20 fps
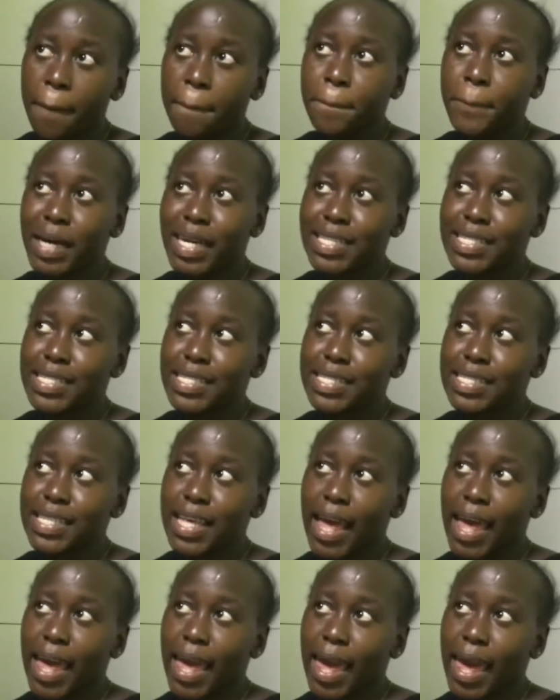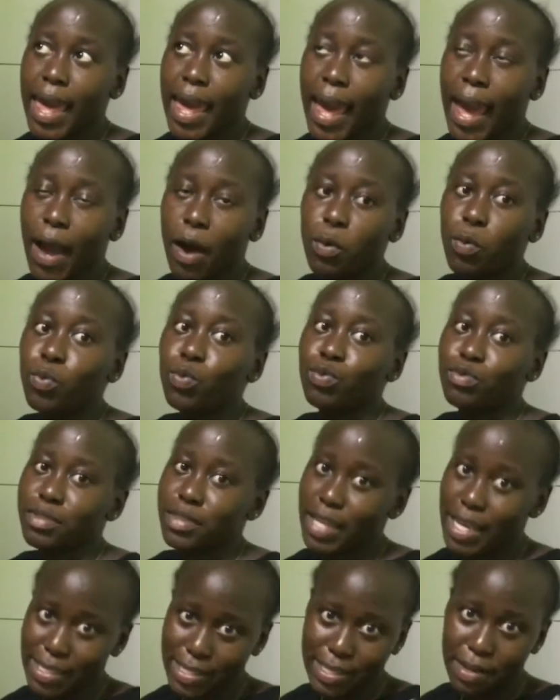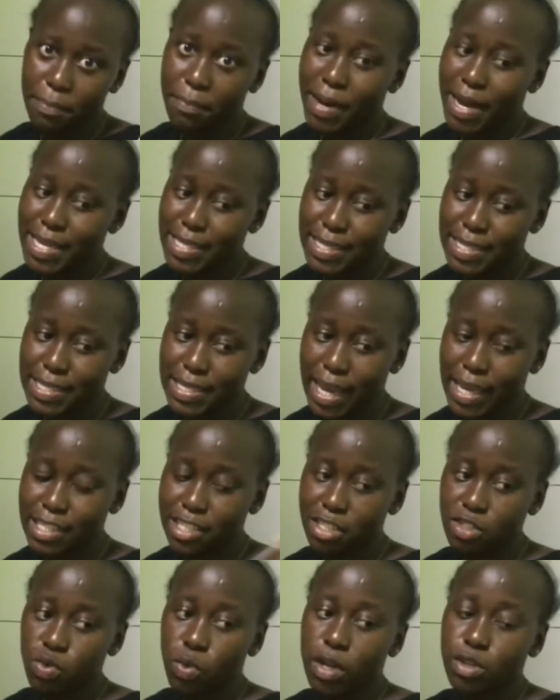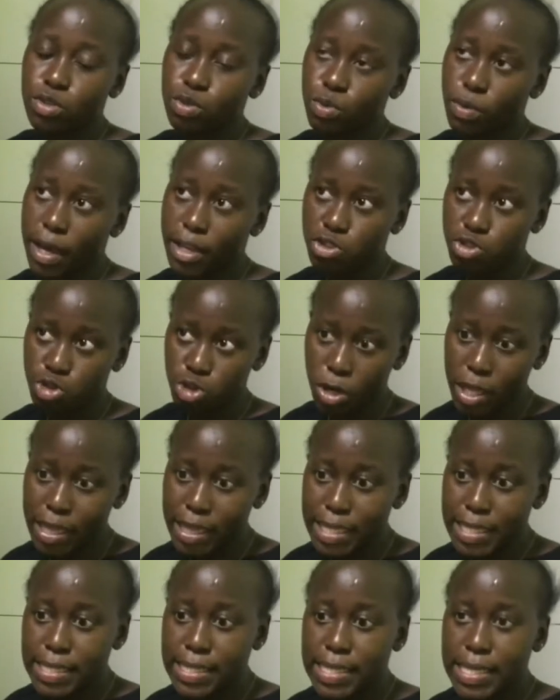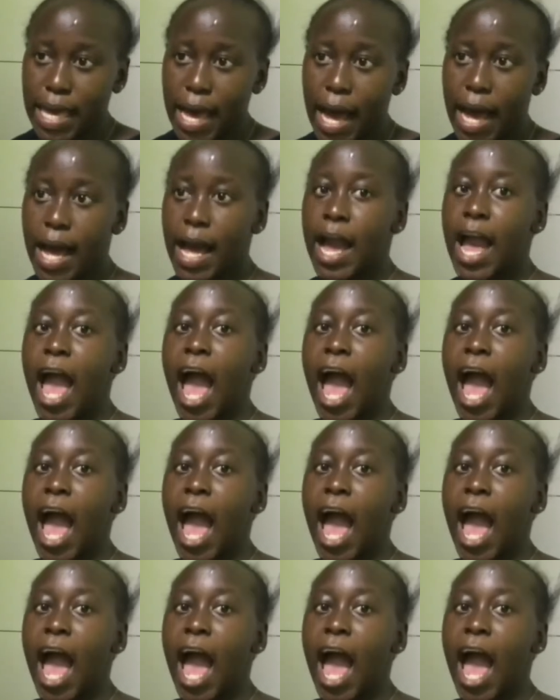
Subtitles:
But that's the past. I just want to enjoy this year.